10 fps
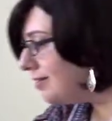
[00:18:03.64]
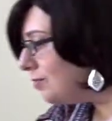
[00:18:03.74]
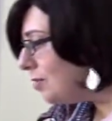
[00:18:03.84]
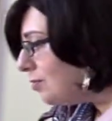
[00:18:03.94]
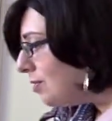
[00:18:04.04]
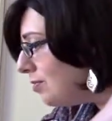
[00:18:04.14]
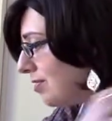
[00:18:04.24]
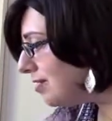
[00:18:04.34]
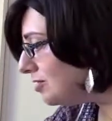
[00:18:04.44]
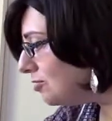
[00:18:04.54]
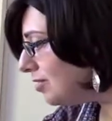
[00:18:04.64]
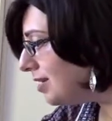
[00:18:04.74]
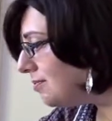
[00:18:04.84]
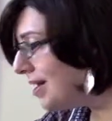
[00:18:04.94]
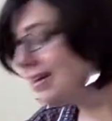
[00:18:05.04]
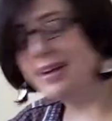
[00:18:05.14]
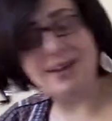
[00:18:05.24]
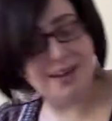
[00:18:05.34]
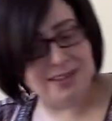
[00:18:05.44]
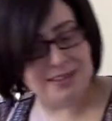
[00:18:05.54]
What was I talking about?
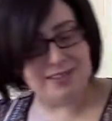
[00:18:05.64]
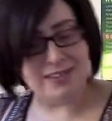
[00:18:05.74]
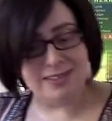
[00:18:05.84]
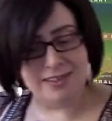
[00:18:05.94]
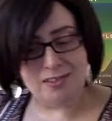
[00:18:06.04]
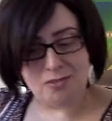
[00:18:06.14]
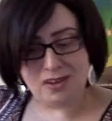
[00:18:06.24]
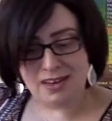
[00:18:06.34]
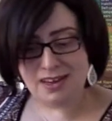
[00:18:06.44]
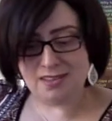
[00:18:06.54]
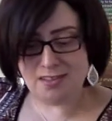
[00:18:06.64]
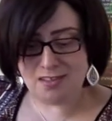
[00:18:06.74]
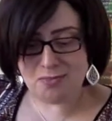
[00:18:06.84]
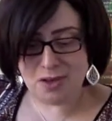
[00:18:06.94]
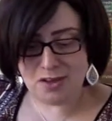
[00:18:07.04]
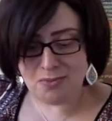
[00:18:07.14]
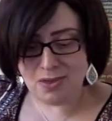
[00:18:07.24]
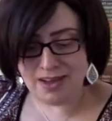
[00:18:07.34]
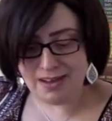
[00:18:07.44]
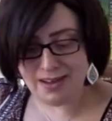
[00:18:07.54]
Cars in this one? Yes, I spoke
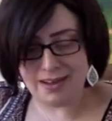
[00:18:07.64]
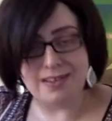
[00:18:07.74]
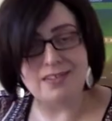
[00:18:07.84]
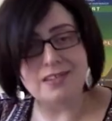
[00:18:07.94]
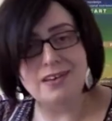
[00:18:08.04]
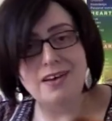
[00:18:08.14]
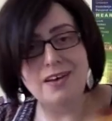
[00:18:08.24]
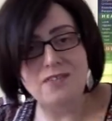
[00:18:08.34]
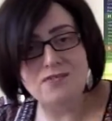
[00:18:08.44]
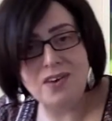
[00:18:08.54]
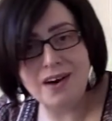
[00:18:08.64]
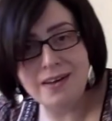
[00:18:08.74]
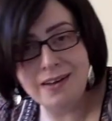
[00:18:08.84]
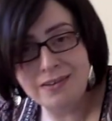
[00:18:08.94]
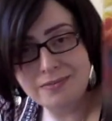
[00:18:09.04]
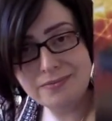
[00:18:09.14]
about cars. Fire.